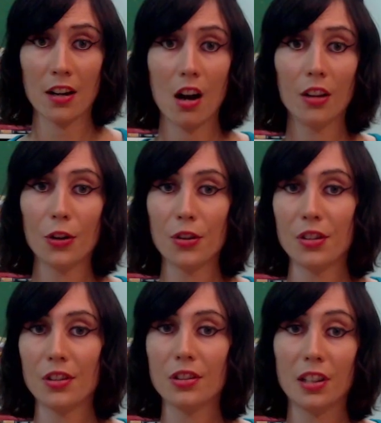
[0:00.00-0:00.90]
Although
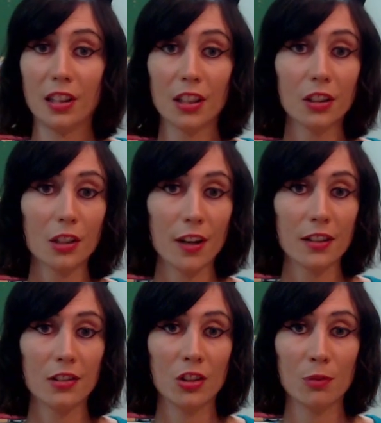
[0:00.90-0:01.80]
this is clearly
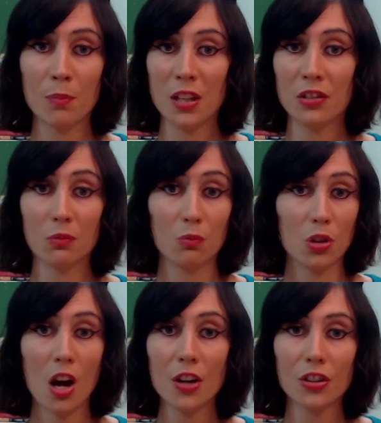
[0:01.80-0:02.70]
racism, it's
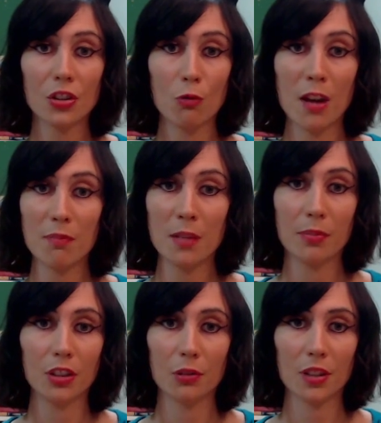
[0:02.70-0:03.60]
not just white
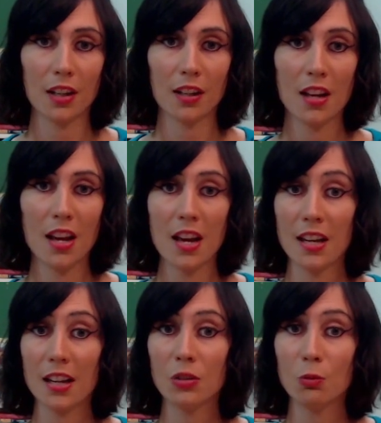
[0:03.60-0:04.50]
people doing it.
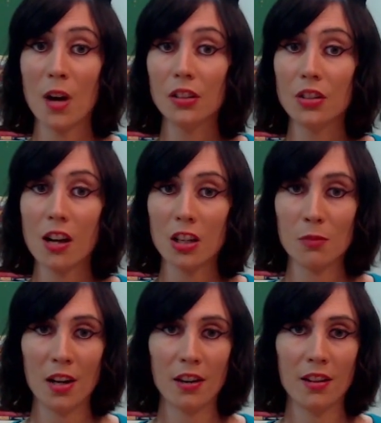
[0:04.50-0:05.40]
It's well
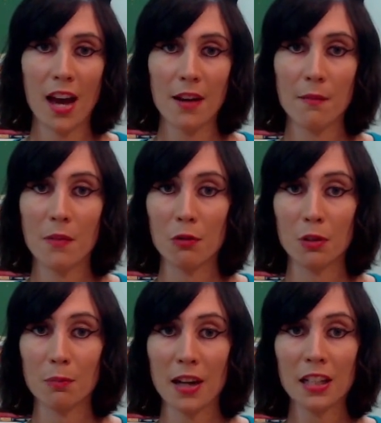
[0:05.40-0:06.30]
documented that there
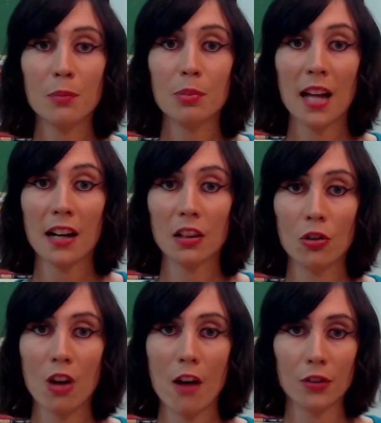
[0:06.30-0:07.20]
were many black
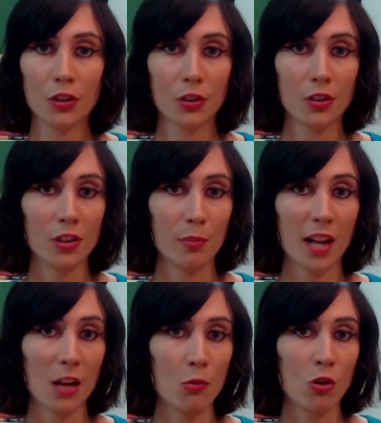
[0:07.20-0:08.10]
loan officers and
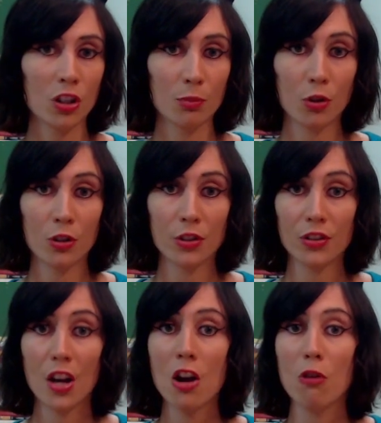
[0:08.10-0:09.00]
black mortgage
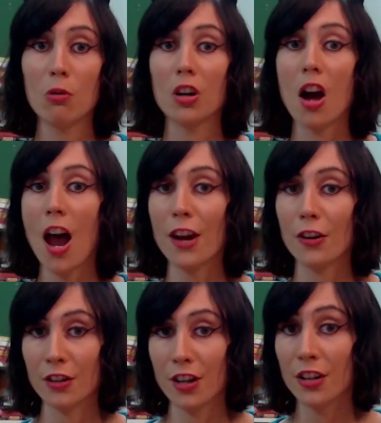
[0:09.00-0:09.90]
brokers who were
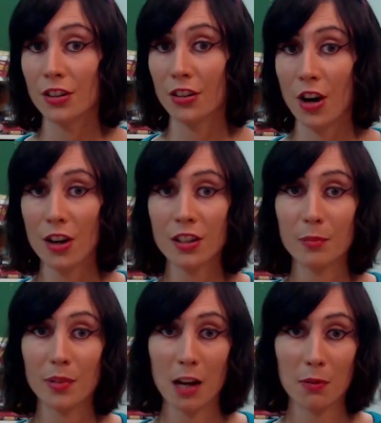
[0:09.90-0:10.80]
hired to
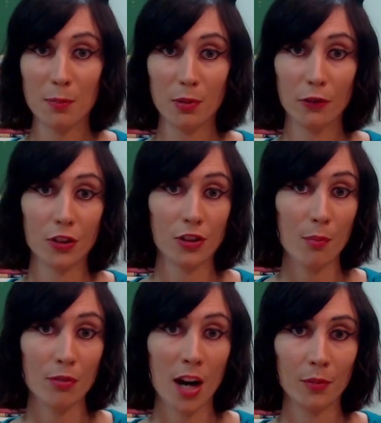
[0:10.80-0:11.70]
target black people for
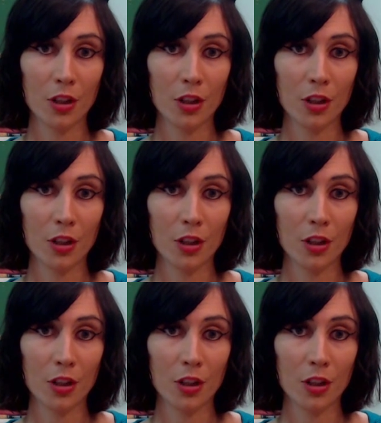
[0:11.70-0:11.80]
subprime